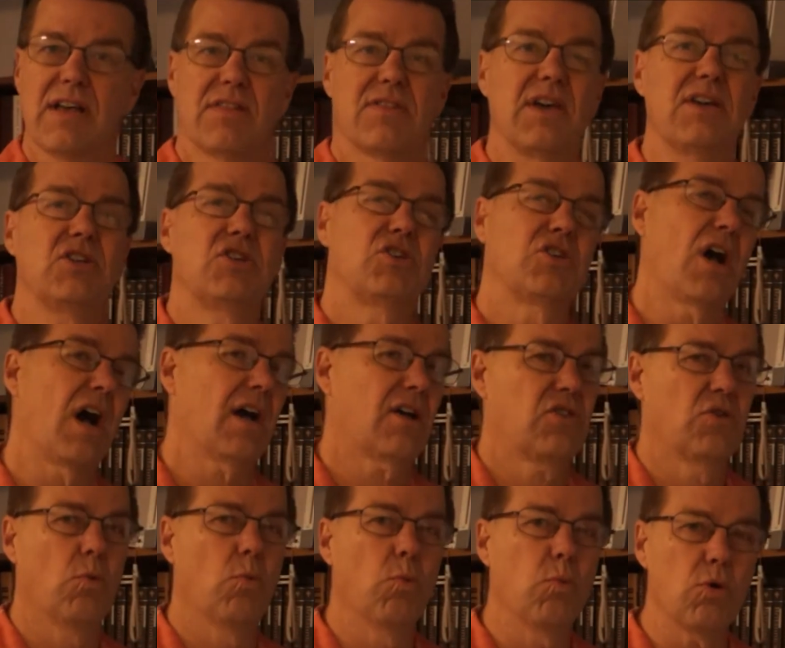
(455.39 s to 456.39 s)
they
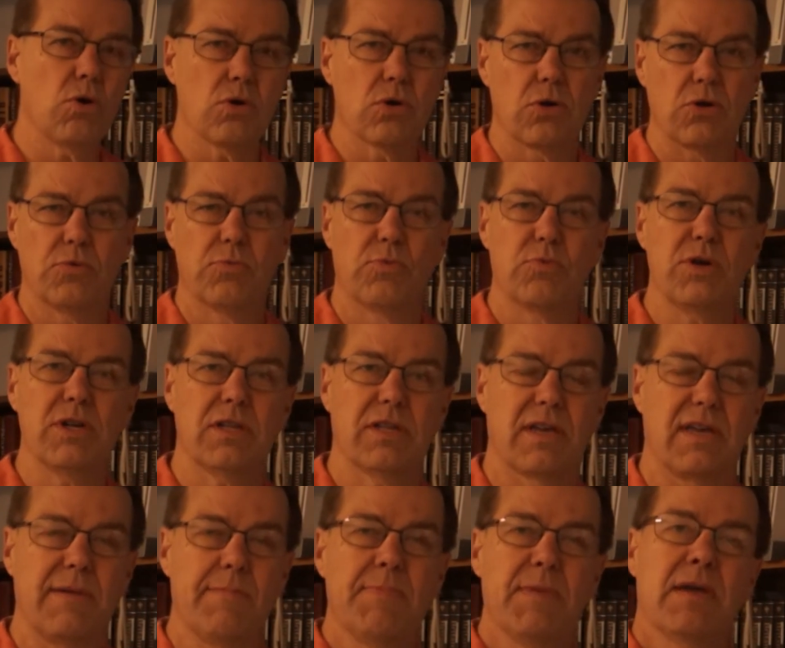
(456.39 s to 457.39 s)
shock the world,
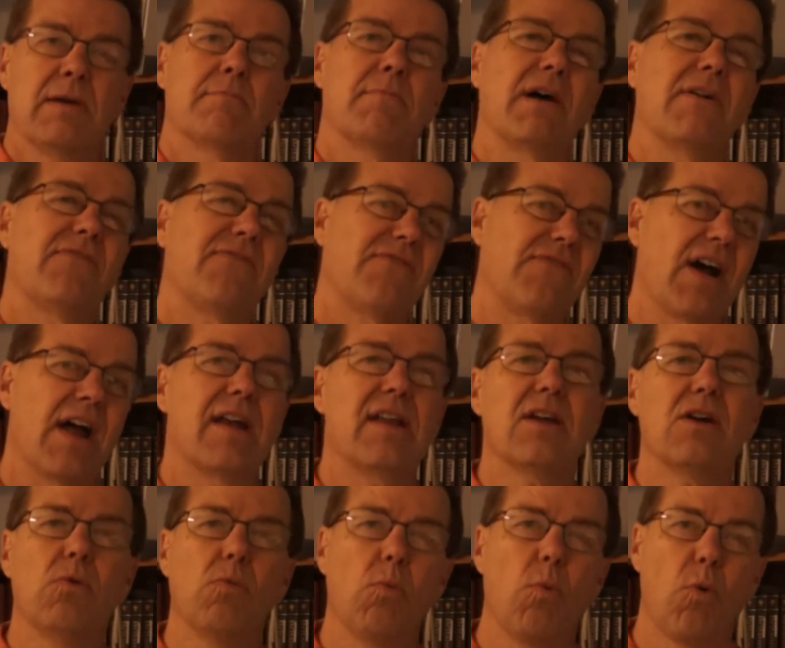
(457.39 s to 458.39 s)
really, by
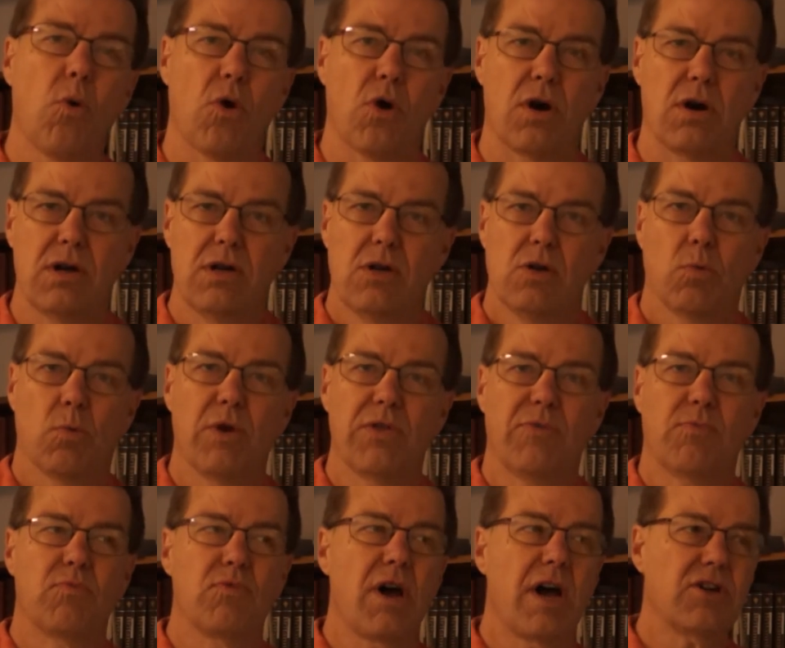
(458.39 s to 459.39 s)
fighting a war
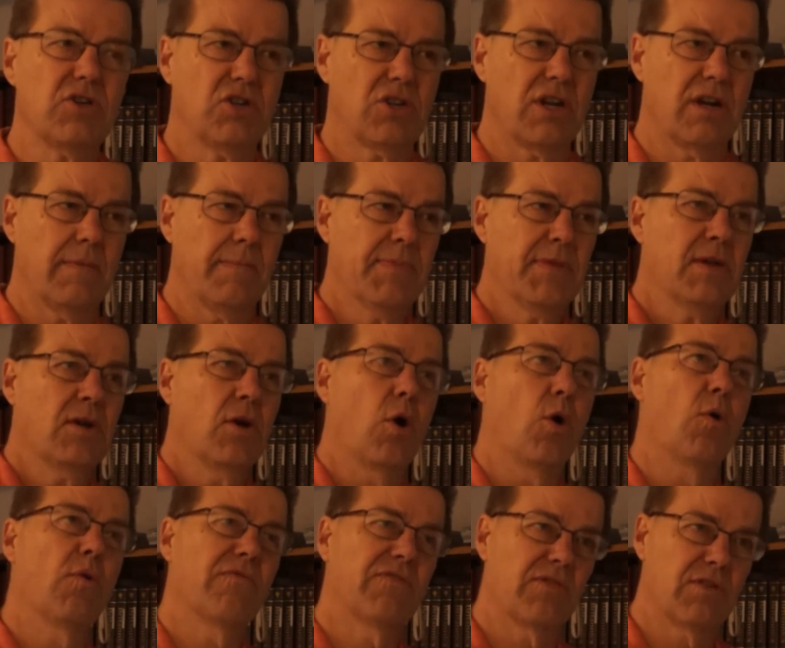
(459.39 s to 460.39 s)
with Russia
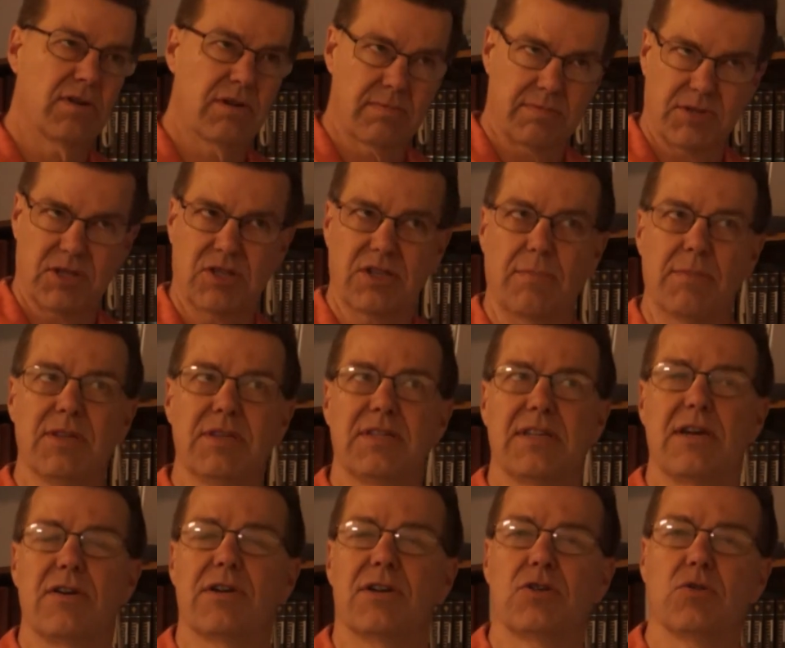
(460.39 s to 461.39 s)
over some of the
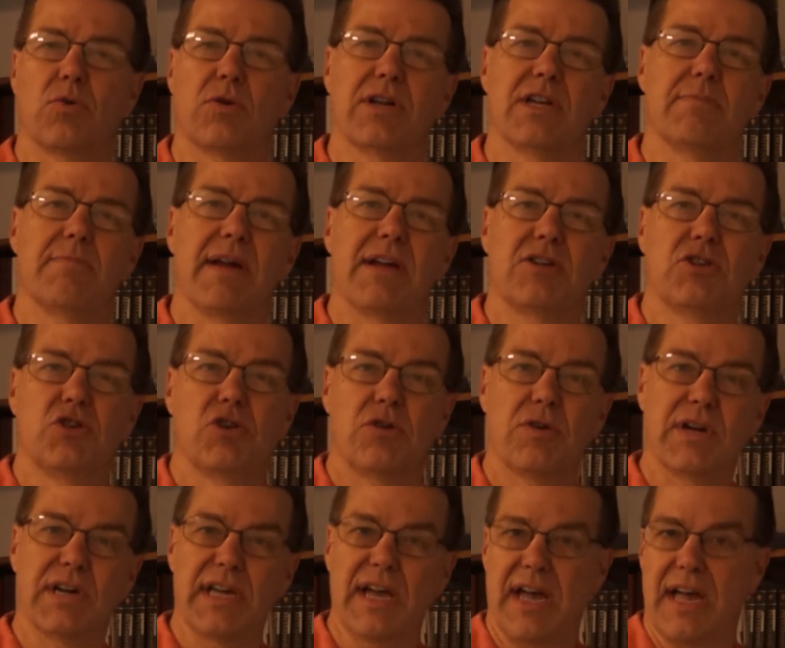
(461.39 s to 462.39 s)
territory in
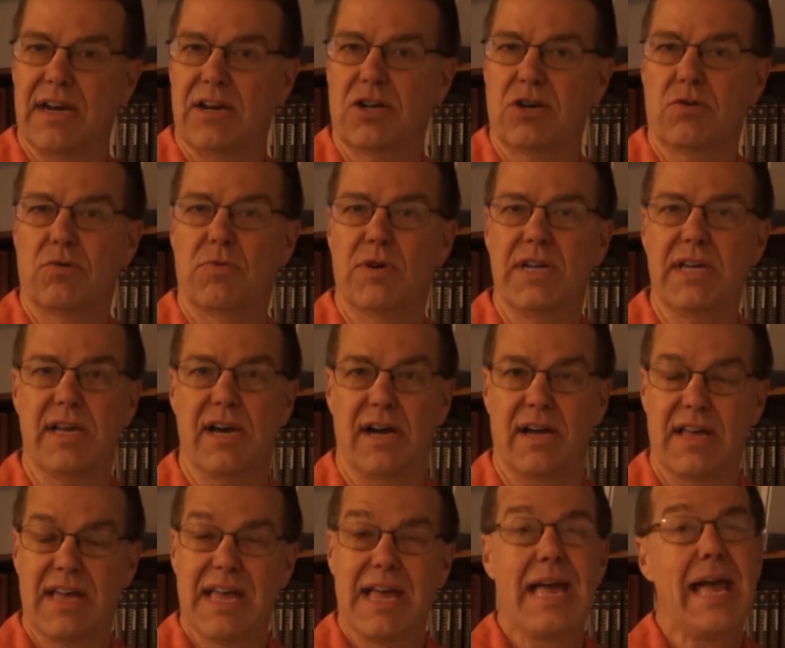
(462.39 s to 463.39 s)
Manchuria and
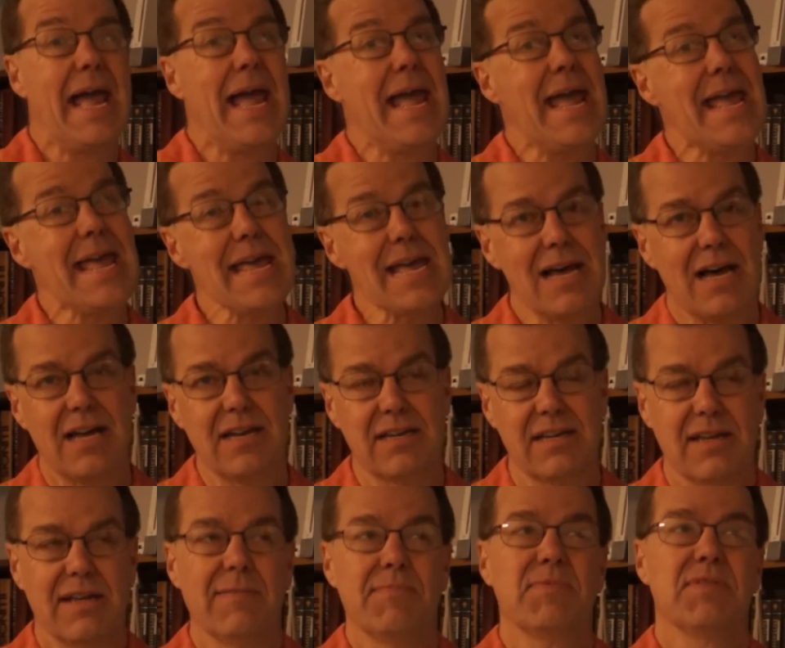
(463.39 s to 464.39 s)
Korea,
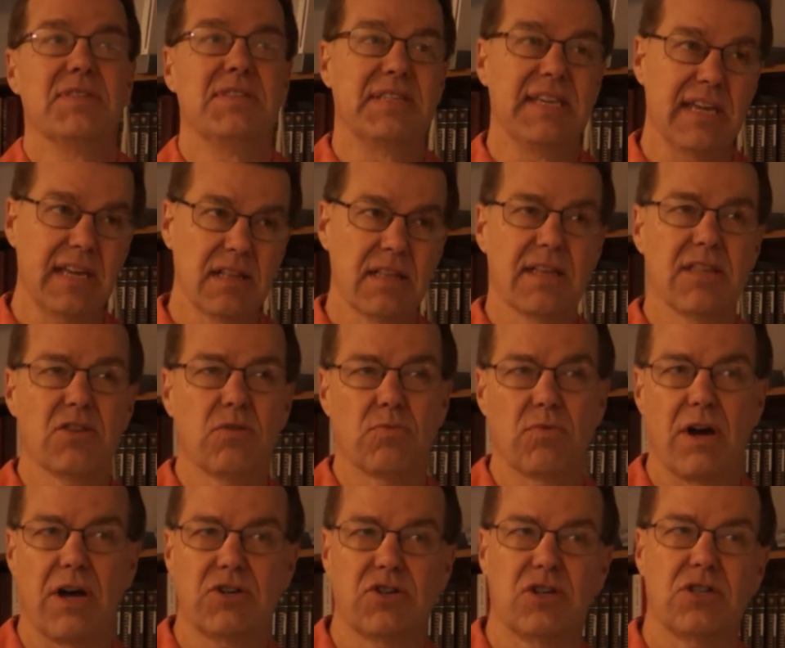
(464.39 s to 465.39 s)
and dealing the
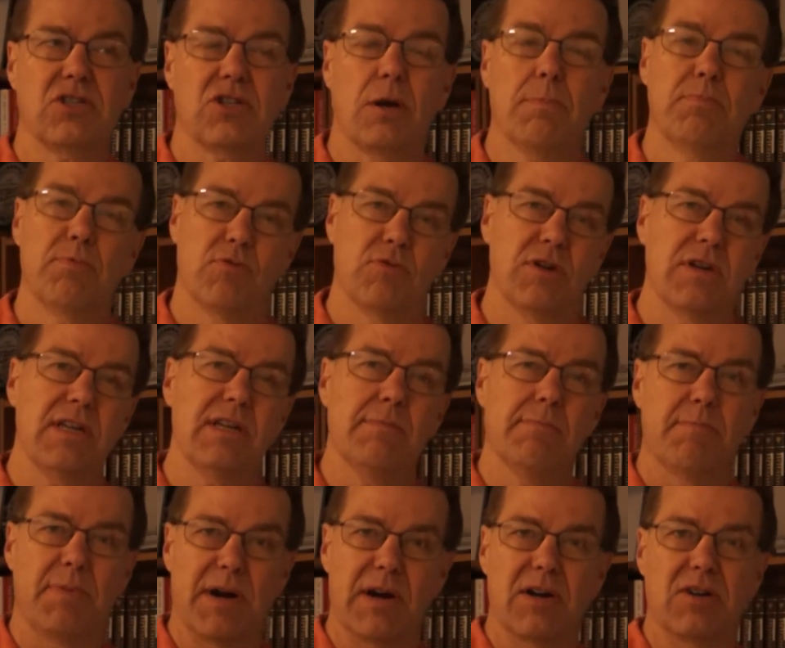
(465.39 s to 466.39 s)
Russians a pretty
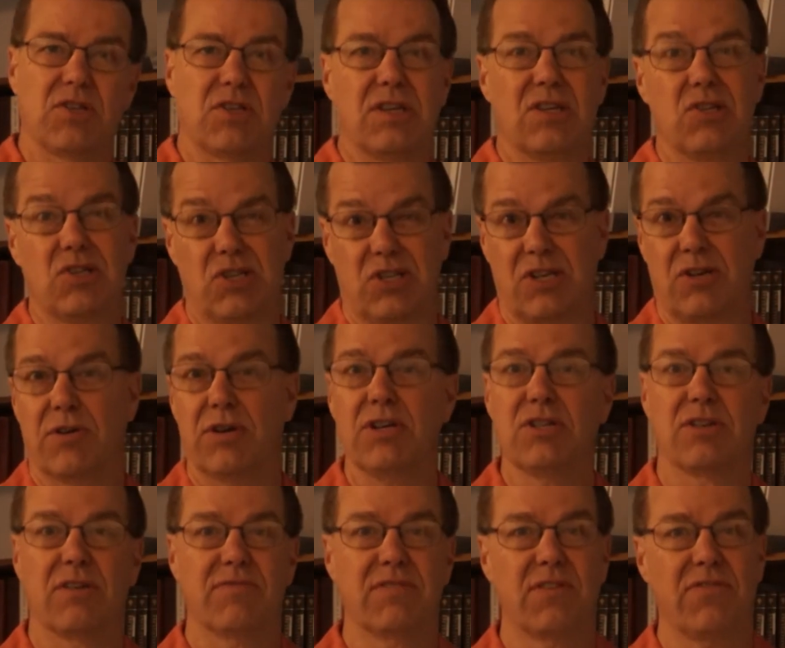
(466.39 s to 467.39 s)
embarrassing
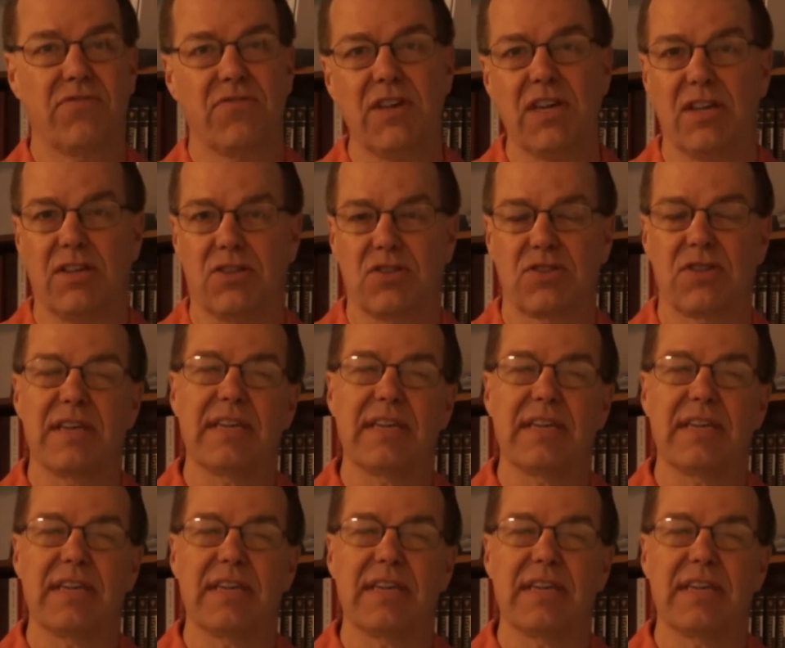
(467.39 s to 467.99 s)
series of defeats.